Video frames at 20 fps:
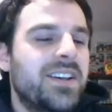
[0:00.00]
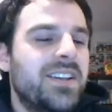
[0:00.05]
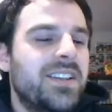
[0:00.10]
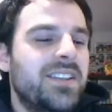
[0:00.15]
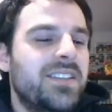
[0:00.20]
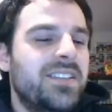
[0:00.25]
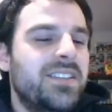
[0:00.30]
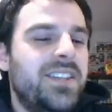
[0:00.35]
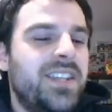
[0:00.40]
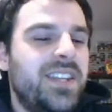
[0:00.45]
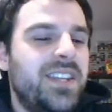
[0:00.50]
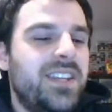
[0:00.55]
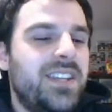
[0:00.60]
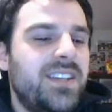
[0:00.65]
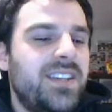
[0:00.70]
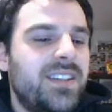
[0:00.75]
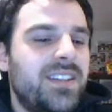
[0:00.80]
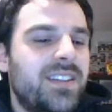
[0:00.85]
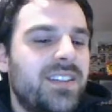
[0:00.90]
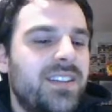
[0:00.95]

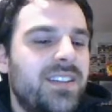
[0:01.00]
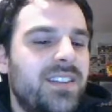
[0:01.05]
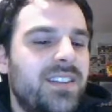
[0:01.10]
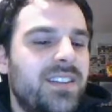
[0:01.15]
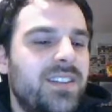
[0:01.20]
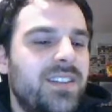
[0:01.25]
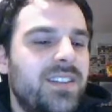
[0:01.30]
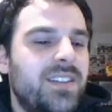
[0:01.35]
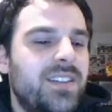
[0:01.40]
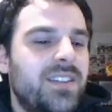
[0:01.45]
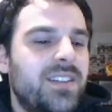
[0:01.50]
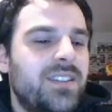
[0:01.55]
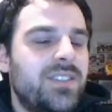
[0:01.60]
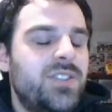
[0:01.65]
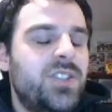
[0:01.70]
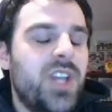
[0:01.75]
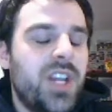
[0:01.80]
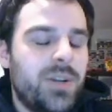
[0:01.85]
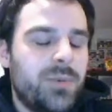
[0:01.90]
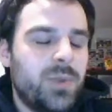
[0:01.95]
the
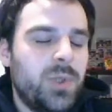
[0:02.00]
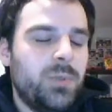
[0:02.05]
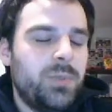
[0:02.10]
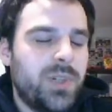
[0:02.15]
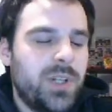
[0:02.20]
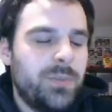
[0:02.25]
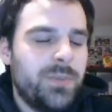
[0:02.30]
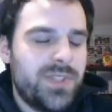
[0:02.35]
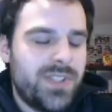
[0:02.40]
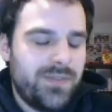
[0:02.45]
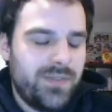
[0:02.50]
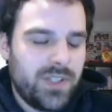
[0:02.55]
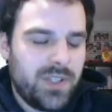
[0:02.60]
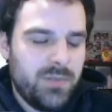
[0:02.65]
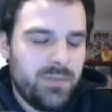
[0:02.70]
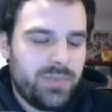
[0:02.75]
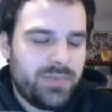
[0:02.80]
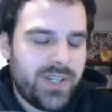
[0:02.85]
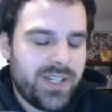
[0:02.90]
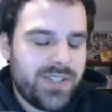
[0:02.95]
general purpose of the
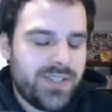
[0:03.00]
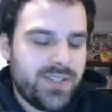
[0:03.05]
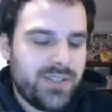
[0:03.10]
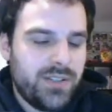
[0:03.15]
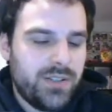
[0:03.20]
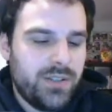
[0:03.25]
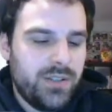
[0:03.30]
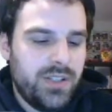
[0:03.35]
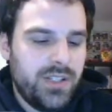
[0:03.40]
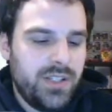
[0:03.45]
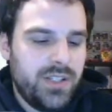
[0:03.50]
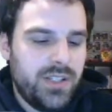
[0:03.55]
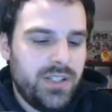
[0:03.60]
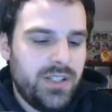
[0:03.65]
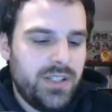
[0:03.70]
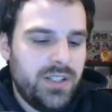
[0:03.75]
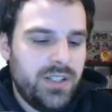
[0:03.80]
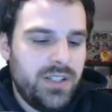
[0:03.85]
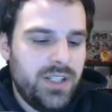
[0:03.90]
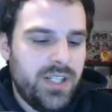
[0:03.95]
compressor
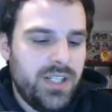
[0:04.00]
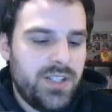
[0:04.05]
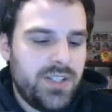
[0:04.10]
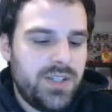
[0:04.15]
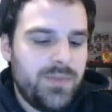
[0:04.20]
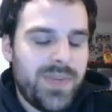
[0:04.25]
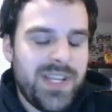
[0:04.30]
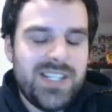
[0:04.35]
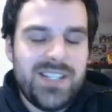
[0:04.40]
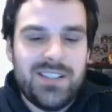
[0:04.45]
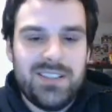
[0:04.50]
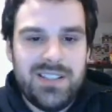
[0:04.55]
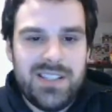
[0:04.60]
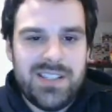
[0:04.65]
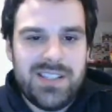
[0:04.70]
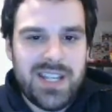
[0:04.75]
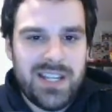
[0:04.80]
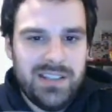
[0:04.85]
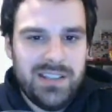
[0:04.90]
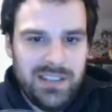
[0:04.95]
is to basically
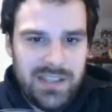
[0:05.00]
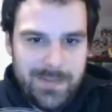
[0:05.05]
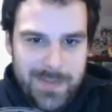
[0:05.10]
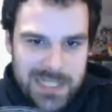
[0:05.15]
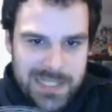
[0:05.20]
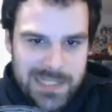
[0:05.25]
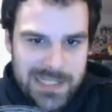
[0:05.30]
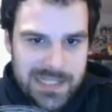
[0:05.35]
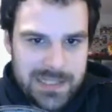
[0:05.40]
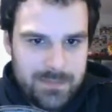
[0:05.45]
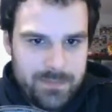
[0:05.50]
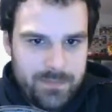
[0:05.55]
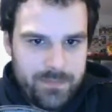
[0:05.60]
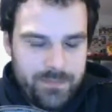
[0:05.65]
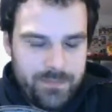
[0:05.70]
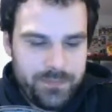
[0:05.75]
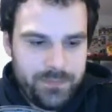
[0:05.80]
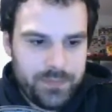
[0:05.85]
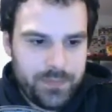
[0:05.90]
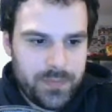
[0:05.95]
set limits.
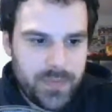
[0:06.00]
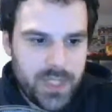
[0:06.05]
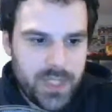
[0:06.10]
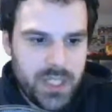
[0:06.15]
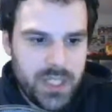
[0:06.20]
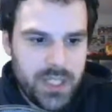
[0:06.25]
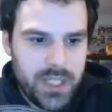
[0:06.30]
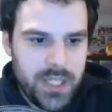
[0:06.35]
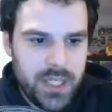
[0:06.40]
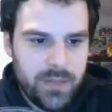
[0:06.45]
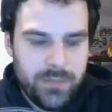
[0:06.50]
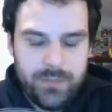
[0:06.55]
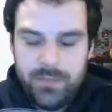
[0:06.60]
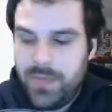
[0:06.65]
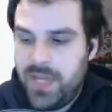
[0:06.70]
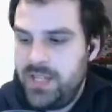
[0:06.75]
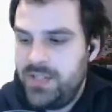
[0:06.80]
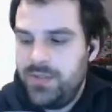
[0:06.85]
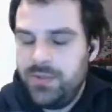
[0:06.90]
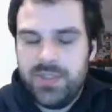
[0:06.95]

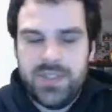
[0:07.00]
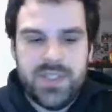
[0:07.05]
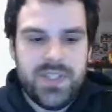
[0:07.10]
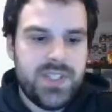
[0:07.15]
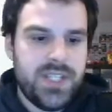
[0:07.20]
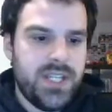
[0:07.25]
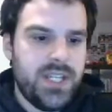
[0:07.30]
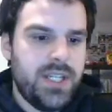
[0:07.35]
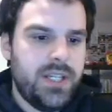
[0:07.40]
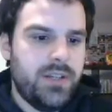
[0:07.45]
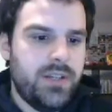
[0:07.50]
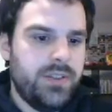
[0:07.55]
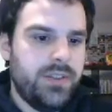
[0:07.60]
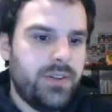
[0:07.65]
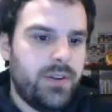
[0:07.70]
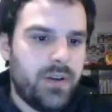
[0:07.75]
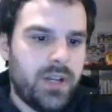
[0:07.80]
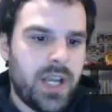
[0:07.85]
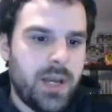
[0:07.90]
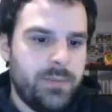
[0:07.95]
As you can see here,
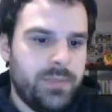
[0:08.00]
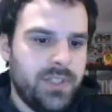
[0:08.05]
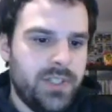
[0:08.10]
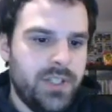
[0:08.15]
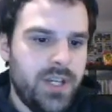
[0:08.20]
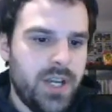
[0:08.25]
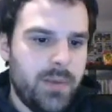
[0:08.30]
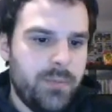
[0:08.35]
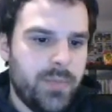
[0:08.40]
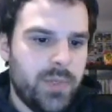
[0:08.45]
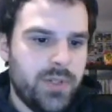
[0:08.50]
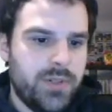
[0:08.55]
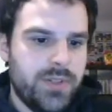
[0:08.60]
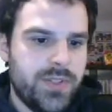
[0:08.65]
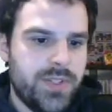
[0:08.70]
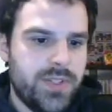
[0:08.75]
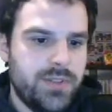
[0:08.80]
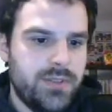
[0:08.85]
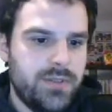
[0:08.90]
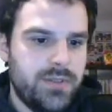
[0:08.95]
there are a couple of
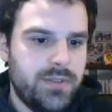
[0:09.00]
numbers